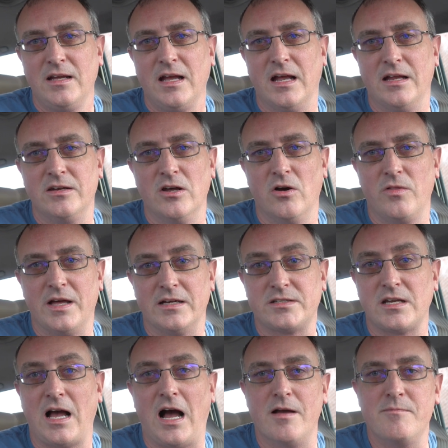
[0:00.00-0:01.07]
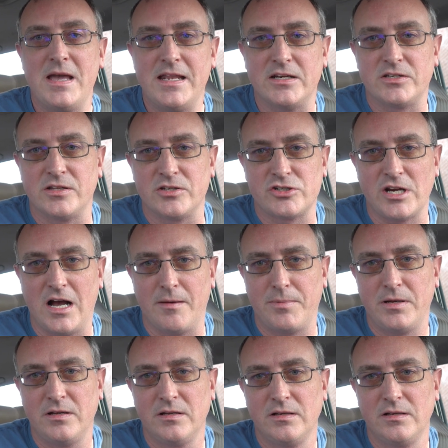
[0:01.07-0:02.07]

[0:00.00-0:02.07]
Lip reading: and know that I made it to the shop.